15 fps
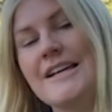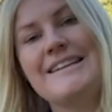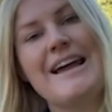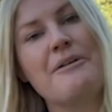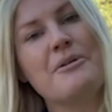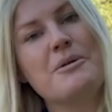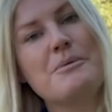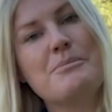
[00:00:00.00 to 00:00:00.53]

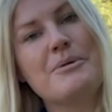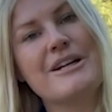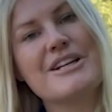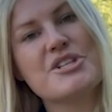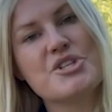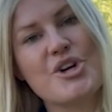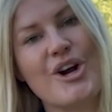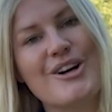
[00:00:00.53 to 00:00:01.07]
Now we're going to be putting
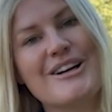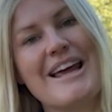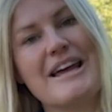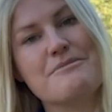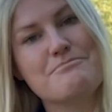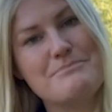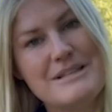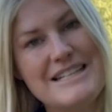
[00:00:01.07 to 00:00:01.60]
chard
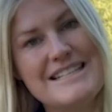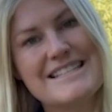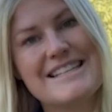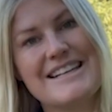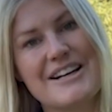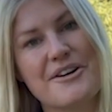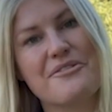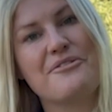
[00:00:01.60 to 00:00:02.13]
and beets
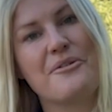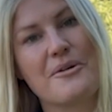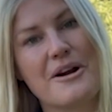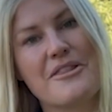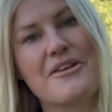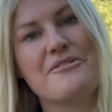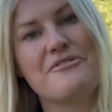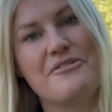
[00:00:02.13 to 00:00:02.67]
here for
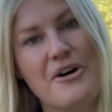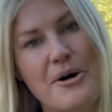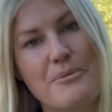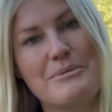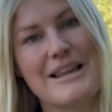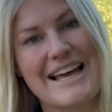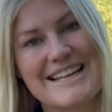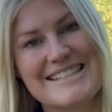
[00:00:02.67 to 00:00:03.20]
the fall
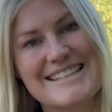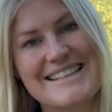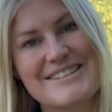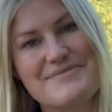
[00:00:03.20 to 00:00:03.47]
planting.